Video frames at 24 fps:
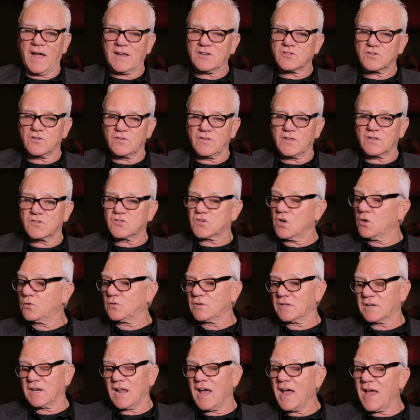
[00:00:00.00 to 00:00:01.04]
Actually, they showed
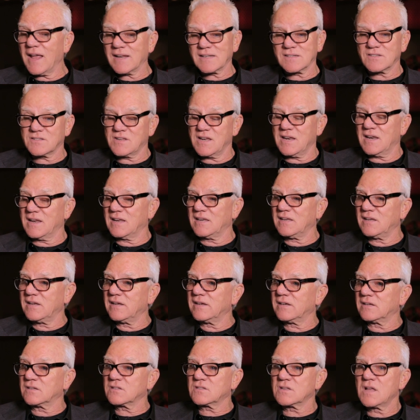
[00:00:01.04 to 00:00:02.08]
it, and I hadn't seen it in
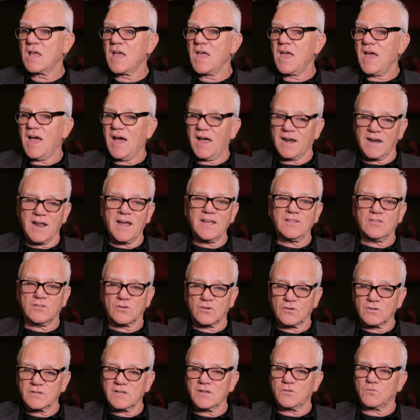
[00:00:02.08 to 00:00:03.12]
years. And I
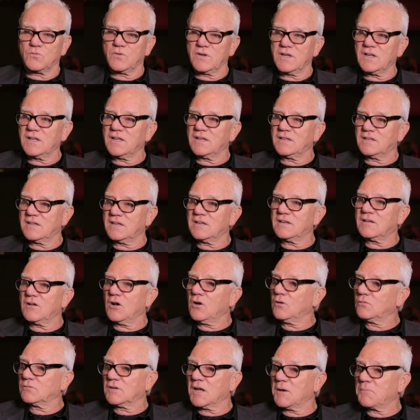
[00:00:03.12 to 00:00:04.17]
thought it really did
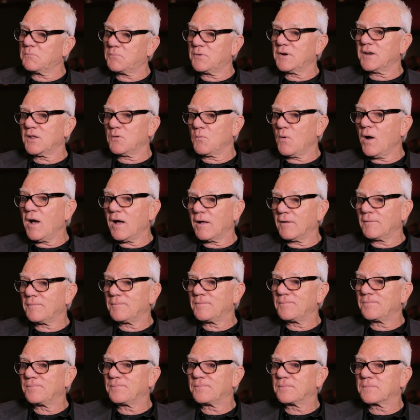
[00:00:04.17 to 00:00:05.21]
hold up pretty well.
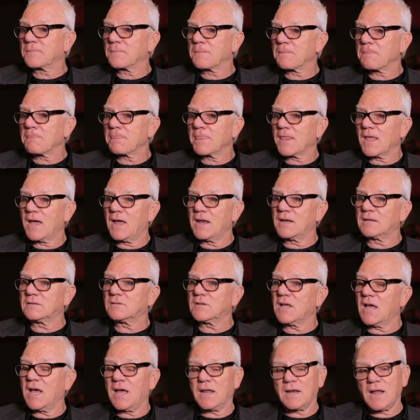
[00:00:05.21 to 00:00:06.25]

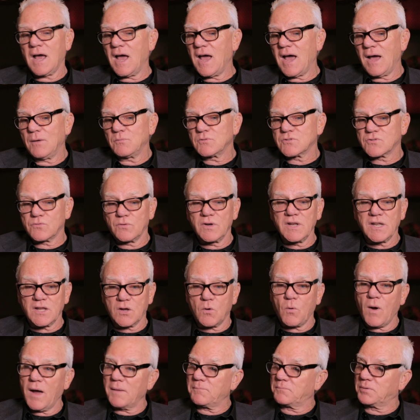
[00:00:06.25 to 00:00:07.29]
And I was really
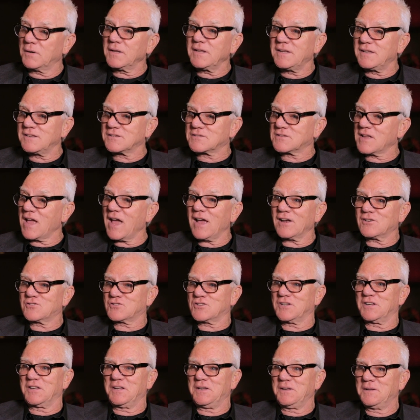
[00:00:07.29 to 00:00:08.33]
quite pleased,
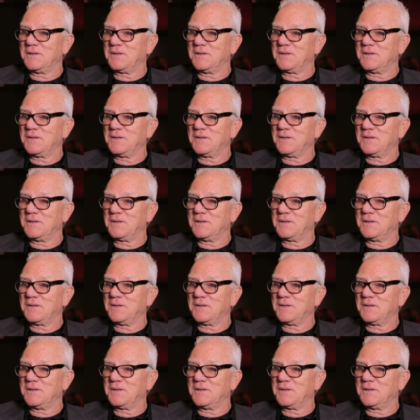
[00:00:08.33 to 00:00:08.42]
actually.